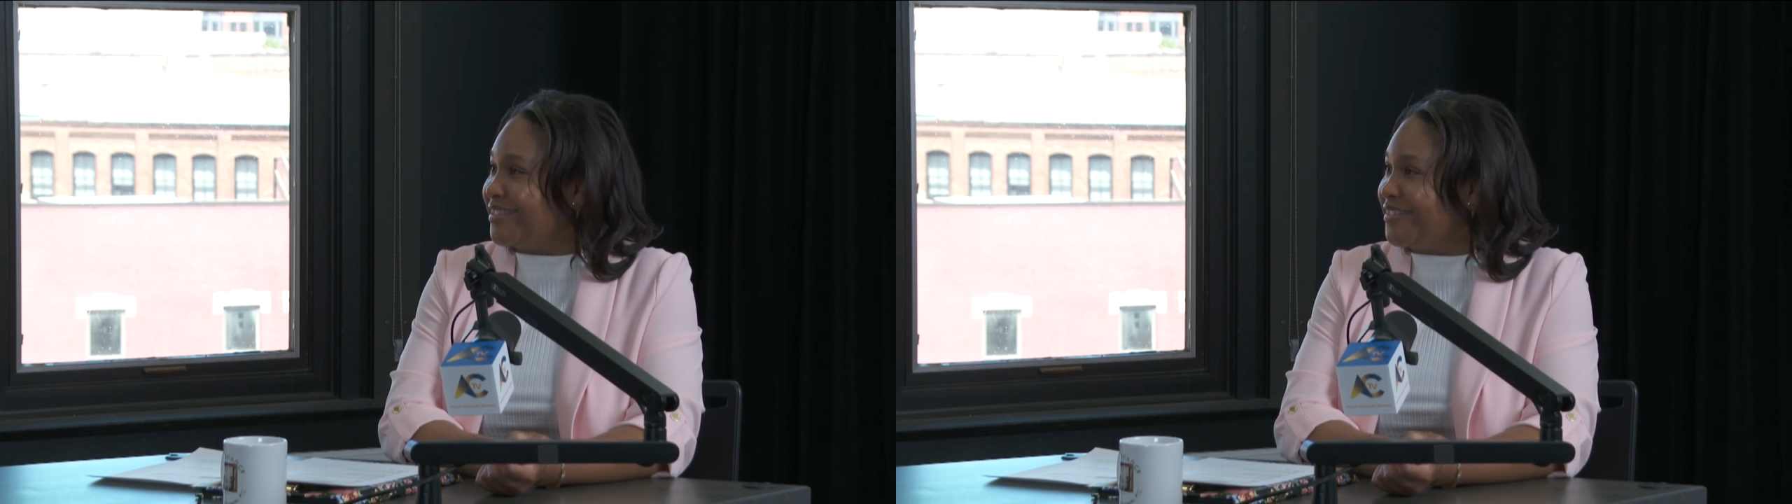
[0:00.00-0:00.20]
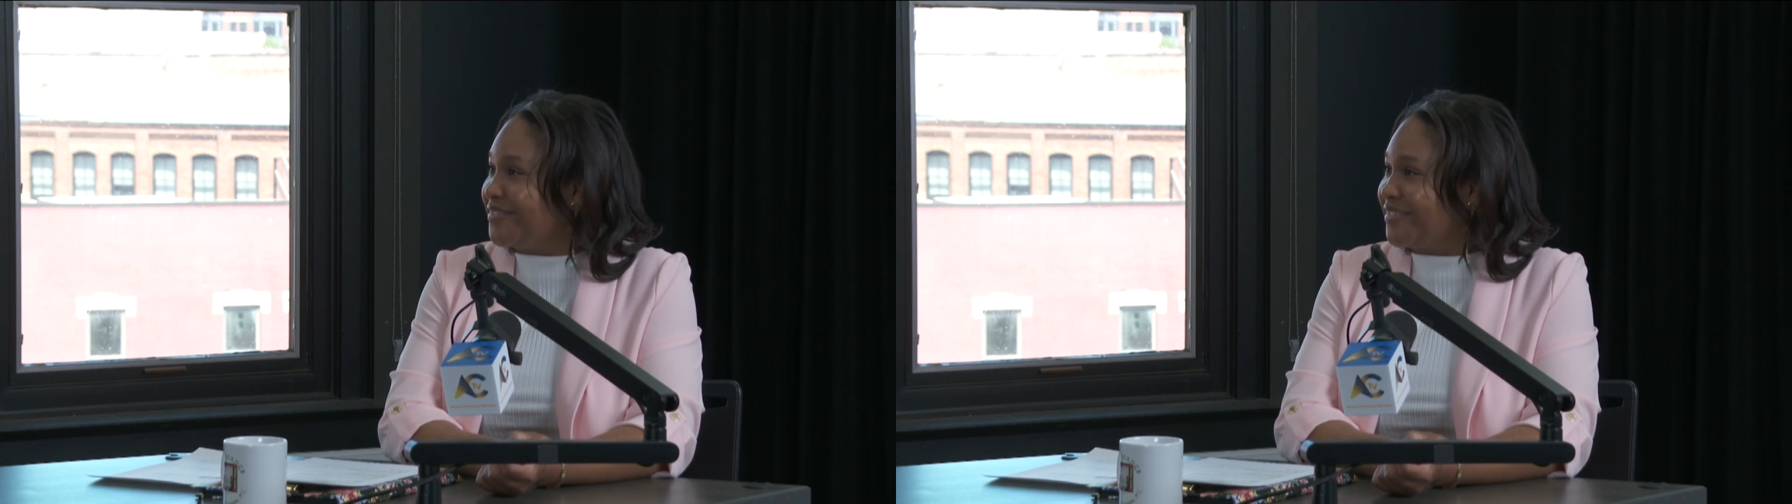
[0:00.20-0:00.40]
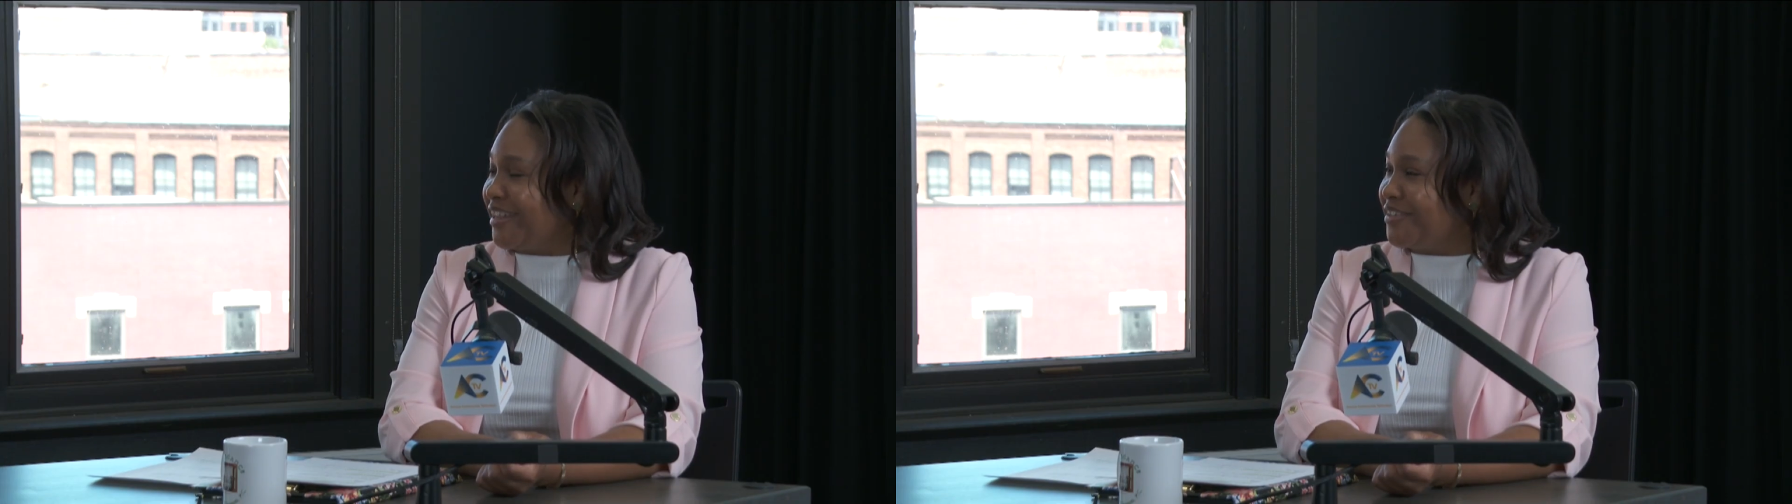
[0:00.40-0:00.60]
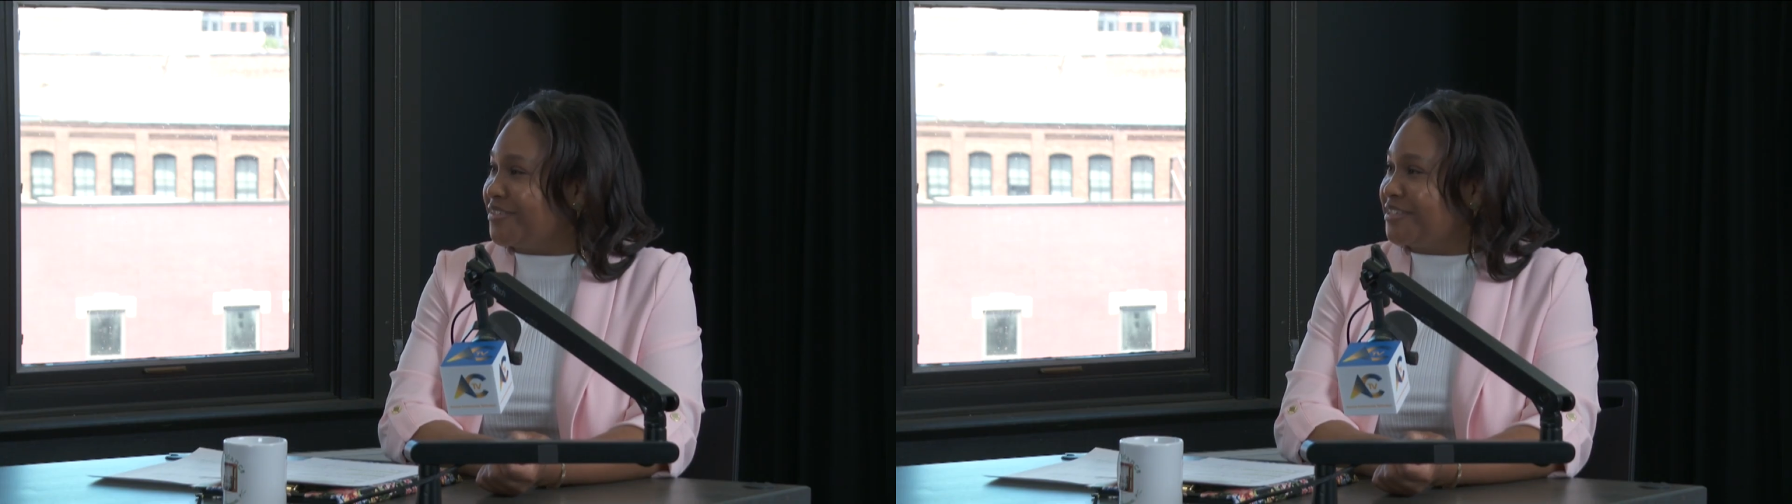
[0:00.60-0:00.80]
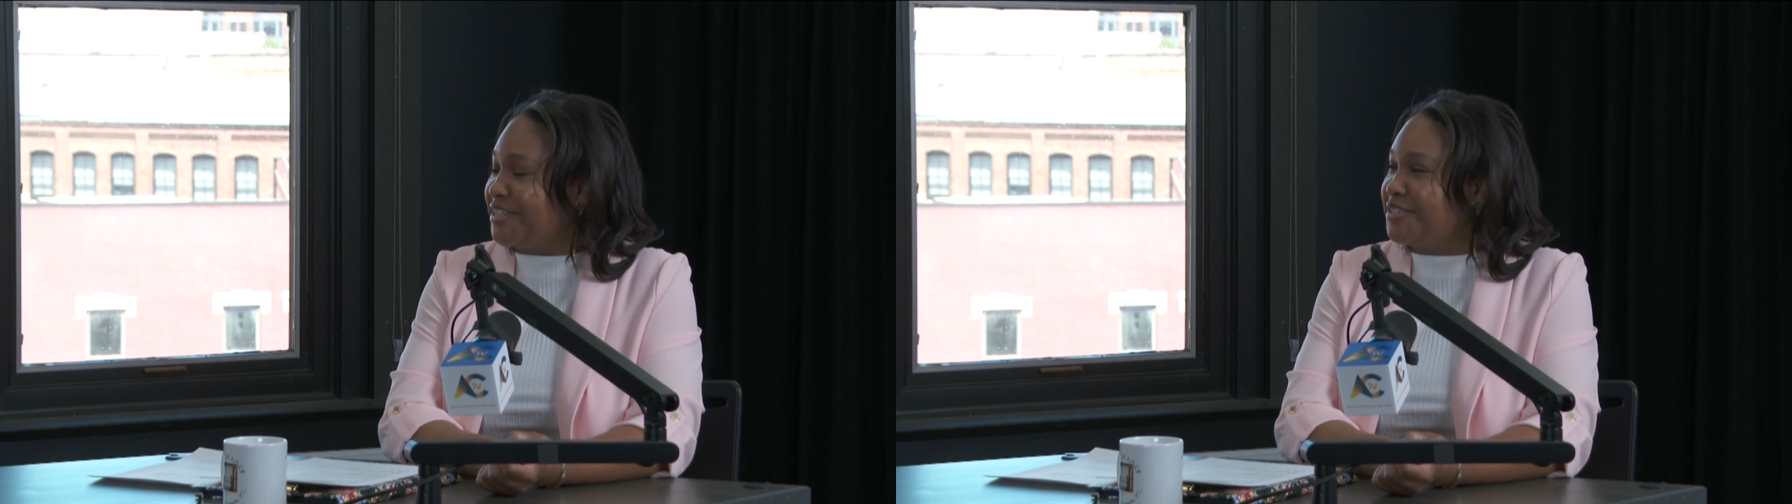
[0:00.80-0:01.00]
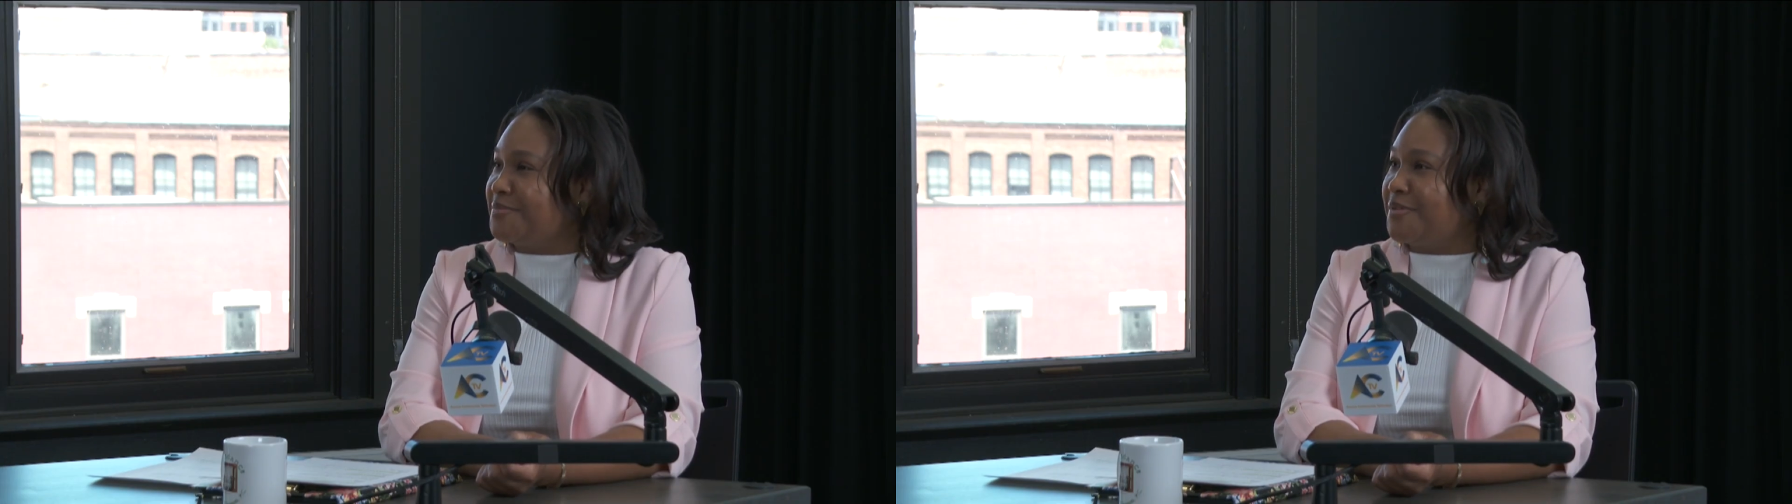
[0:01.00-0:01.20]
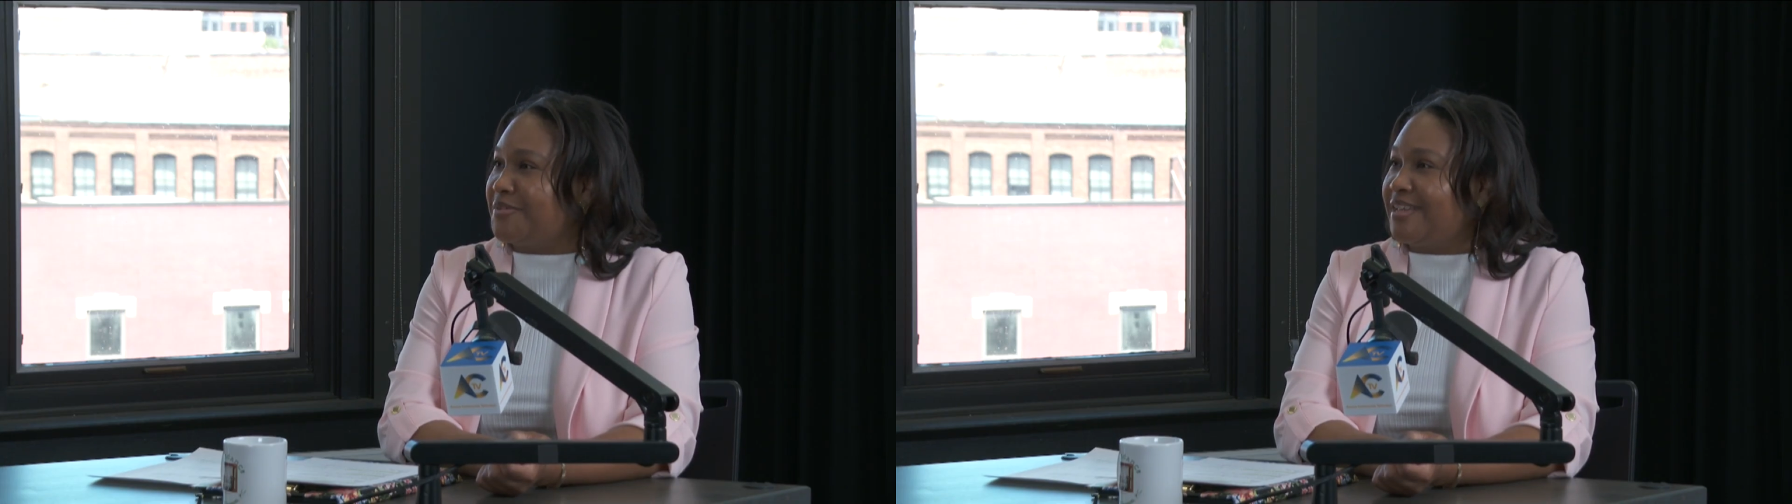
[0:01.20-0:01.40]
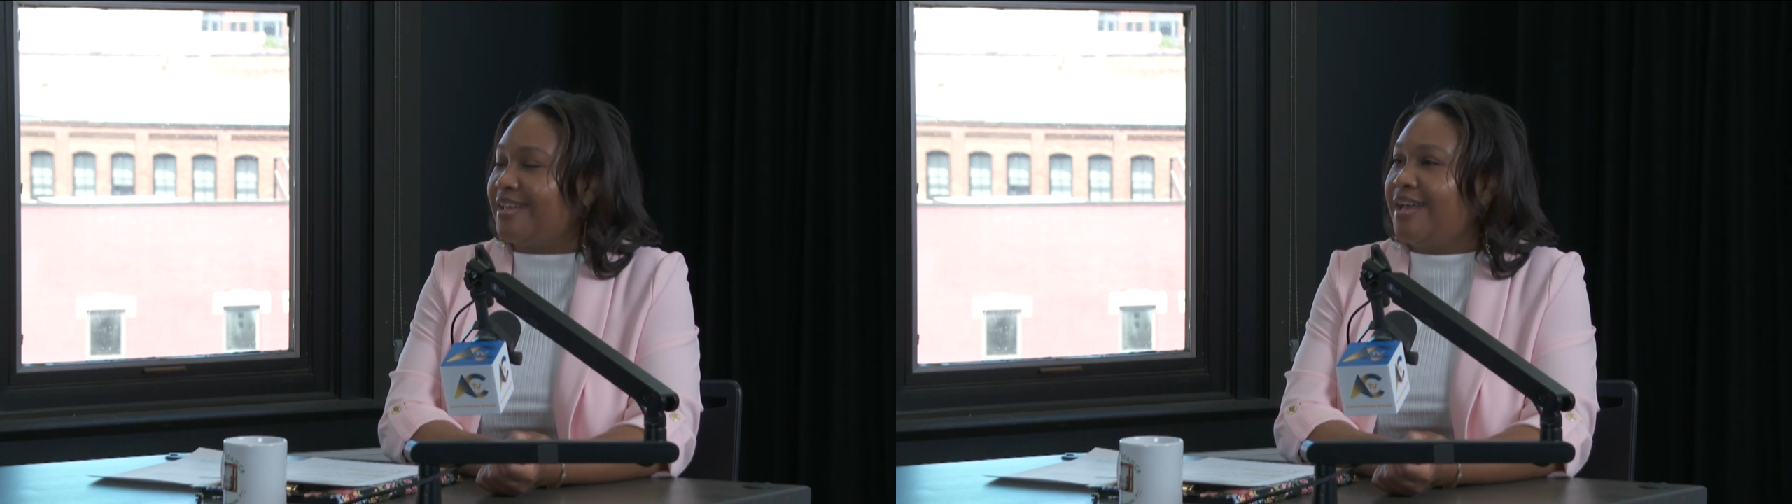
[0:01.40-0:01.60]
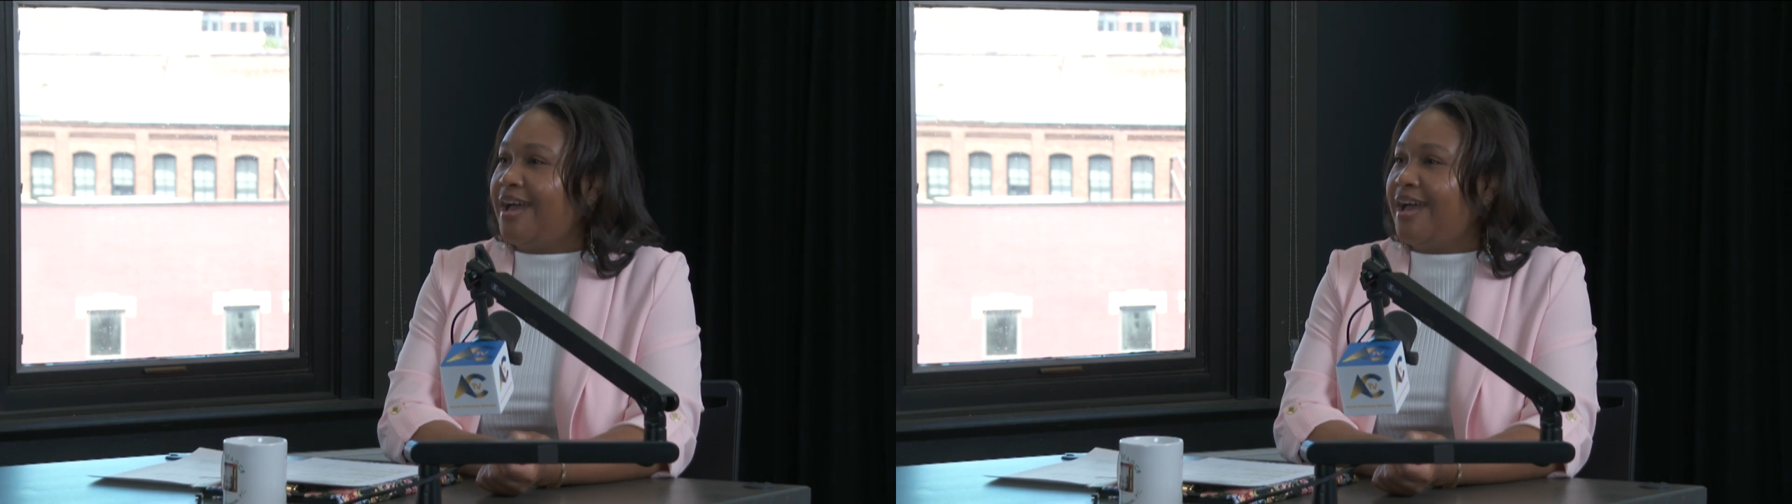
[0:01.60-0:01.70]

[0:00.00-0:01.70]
of kind of your testimony.